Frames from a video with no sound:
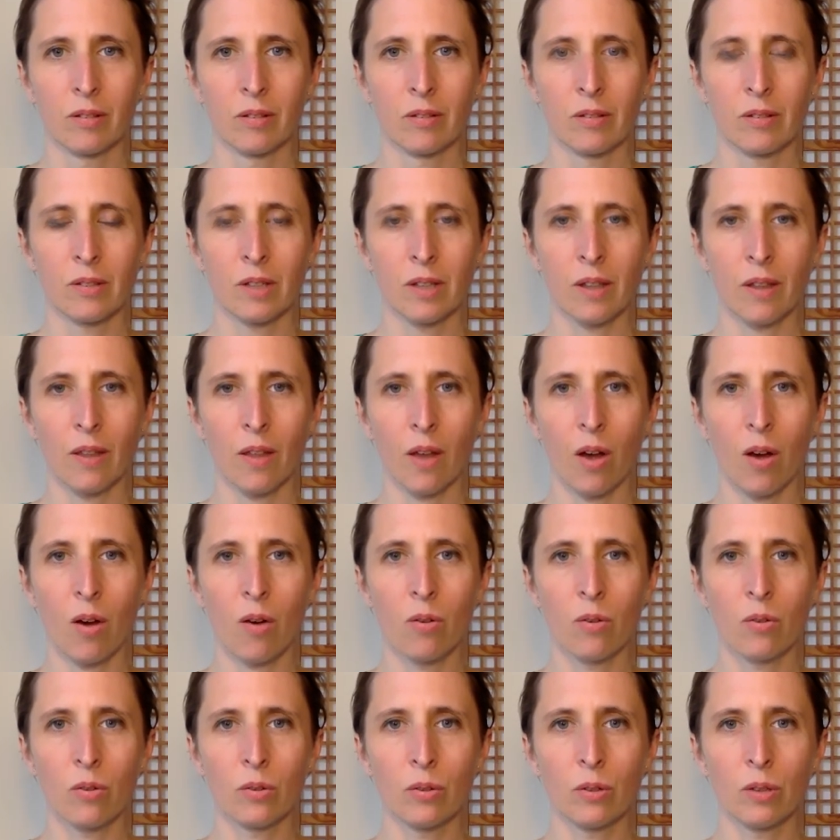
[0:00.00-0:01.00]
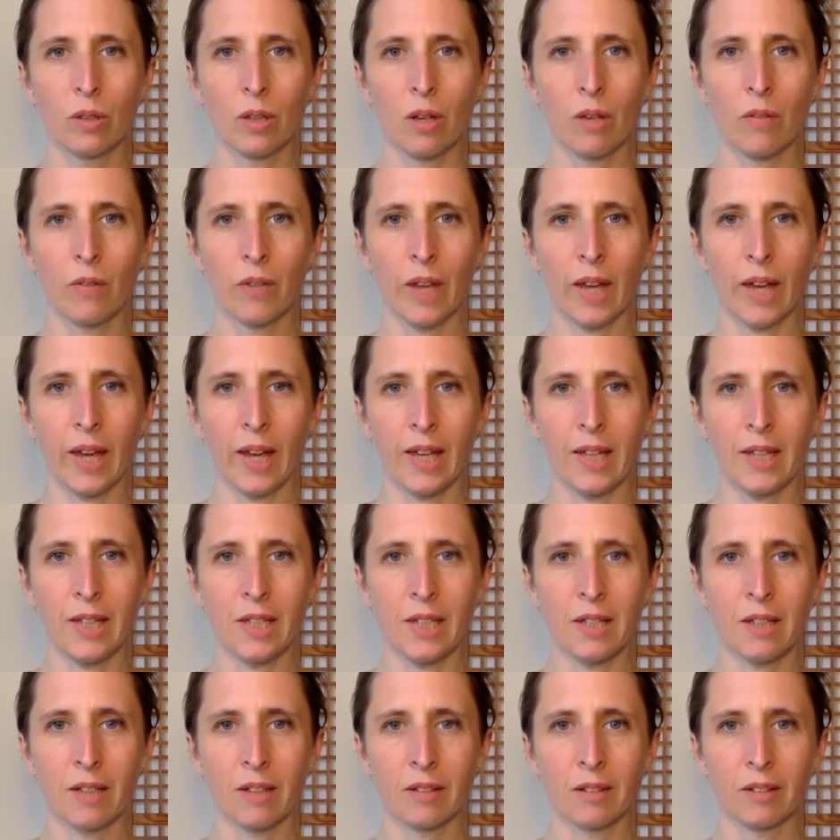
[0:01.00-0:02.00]
so that the whole of the head
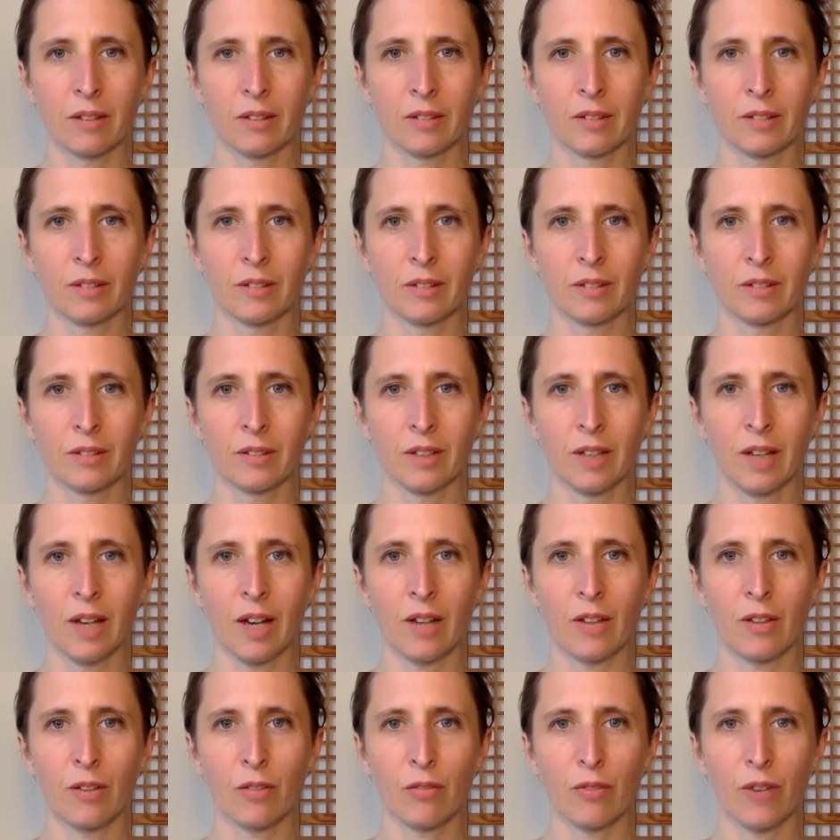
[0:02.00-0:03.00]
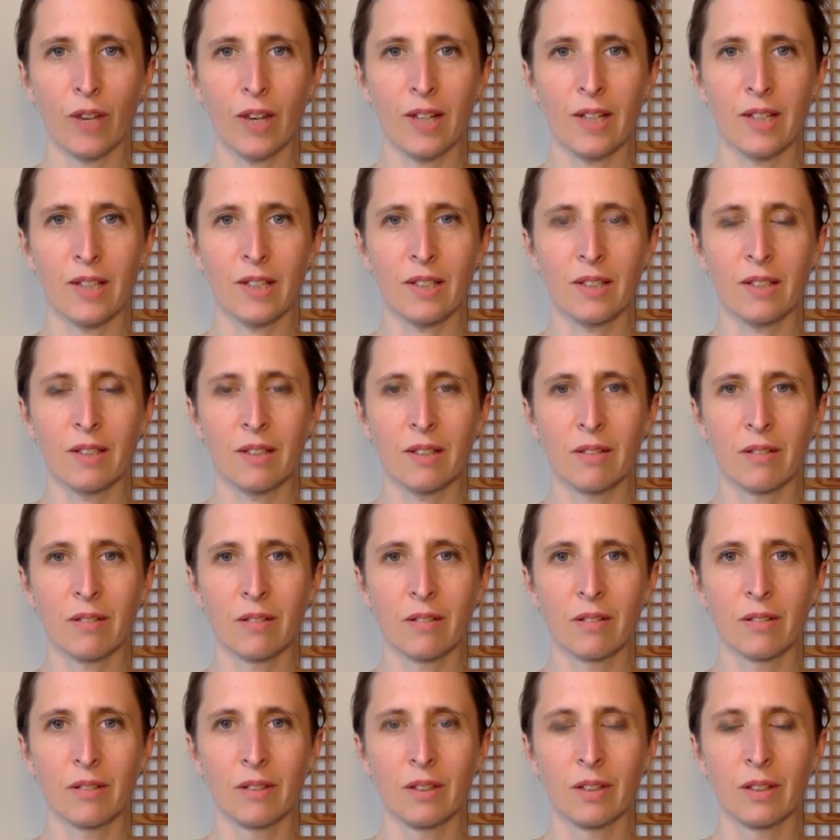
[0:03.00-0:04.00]
and the face
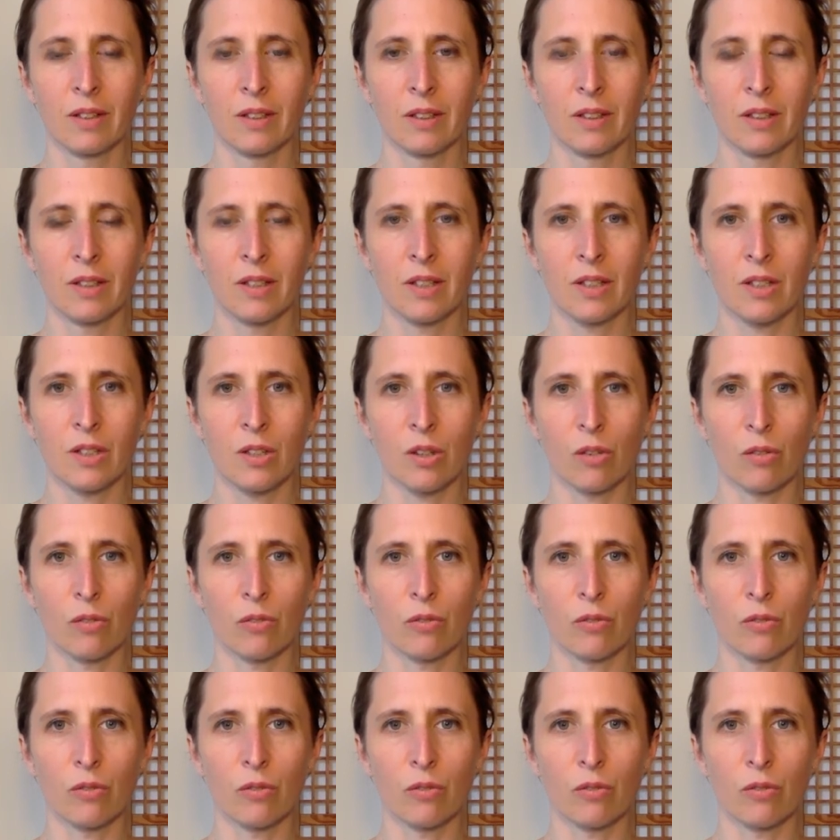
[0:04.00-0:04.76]
is soft.